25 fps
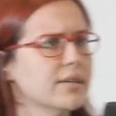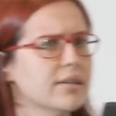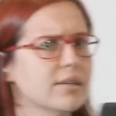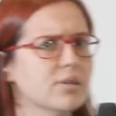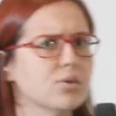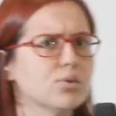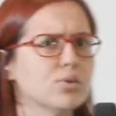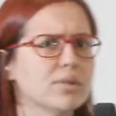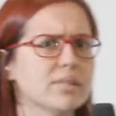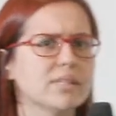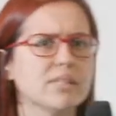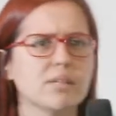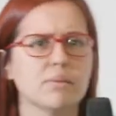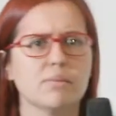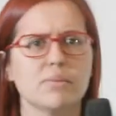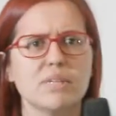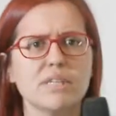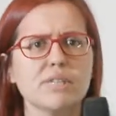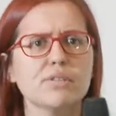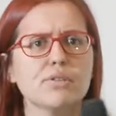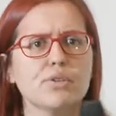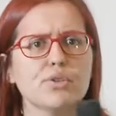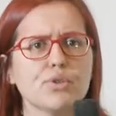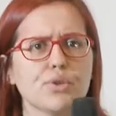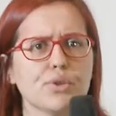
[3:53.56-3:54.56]
doing some
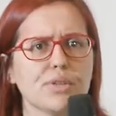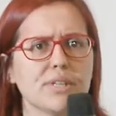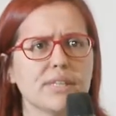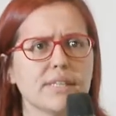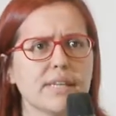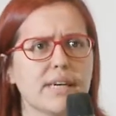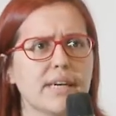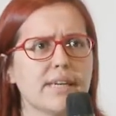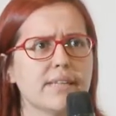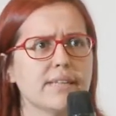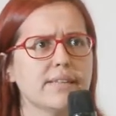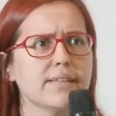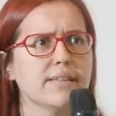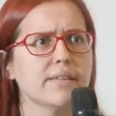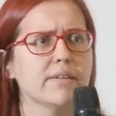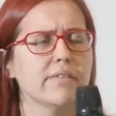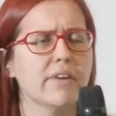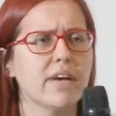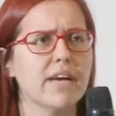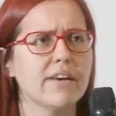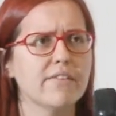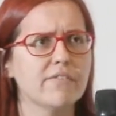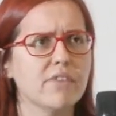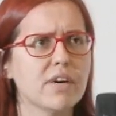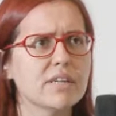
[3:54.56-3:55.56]
research on it, and
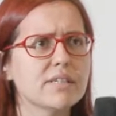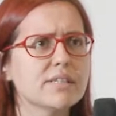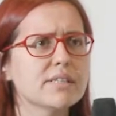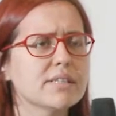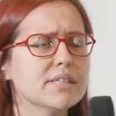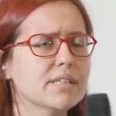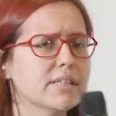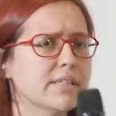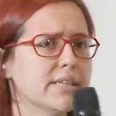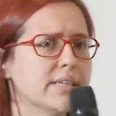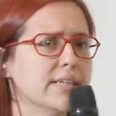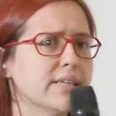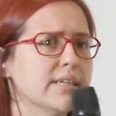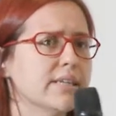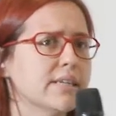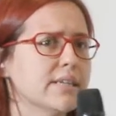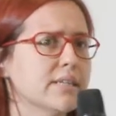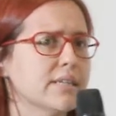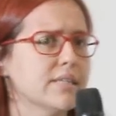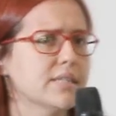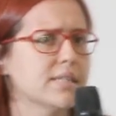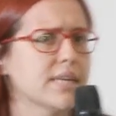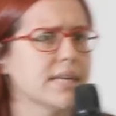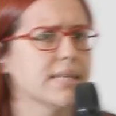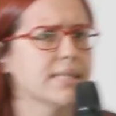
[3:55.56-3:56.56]
one study
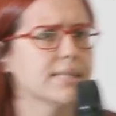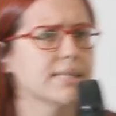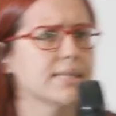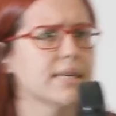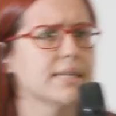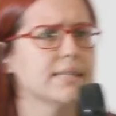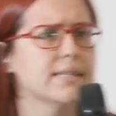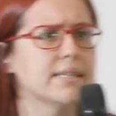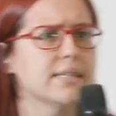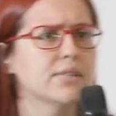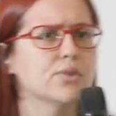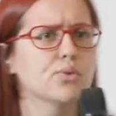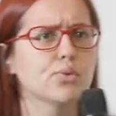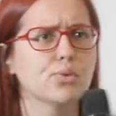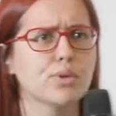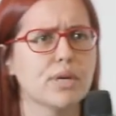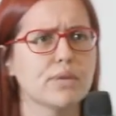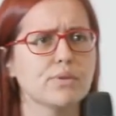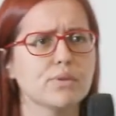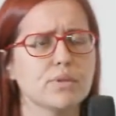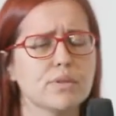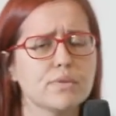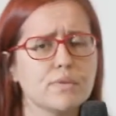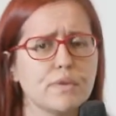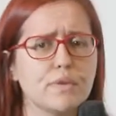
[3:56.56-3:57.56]
says that in
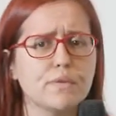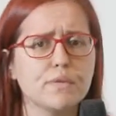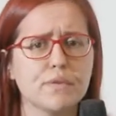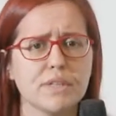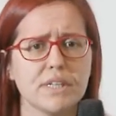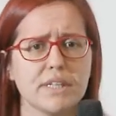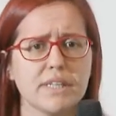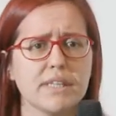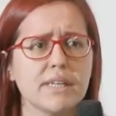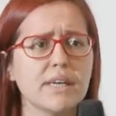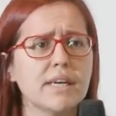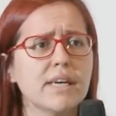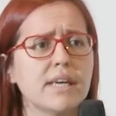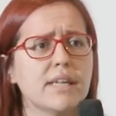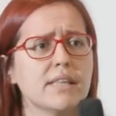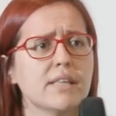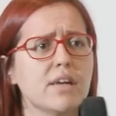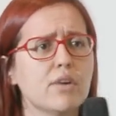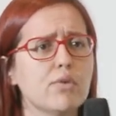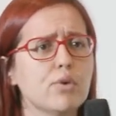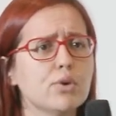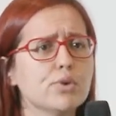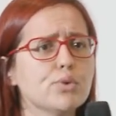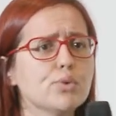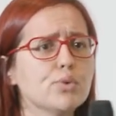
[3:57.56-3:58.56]
2015
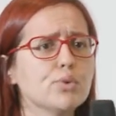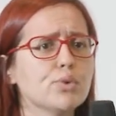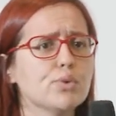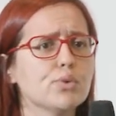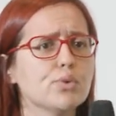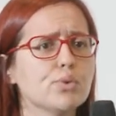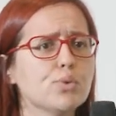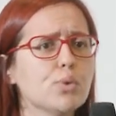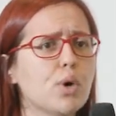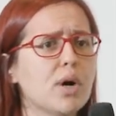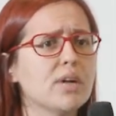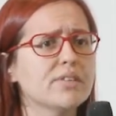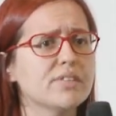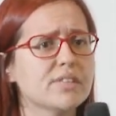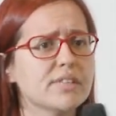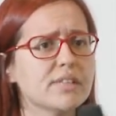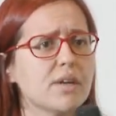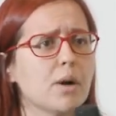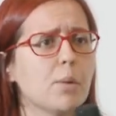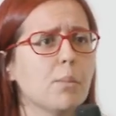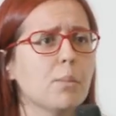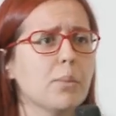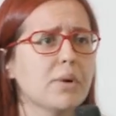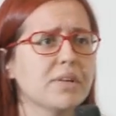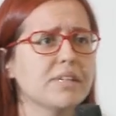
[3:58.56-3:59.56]
there were 200
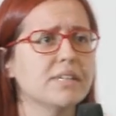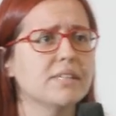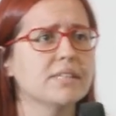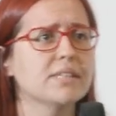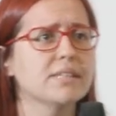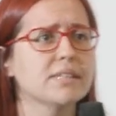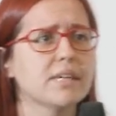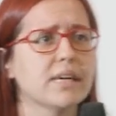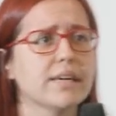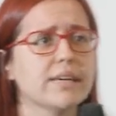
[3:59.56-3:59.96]
companies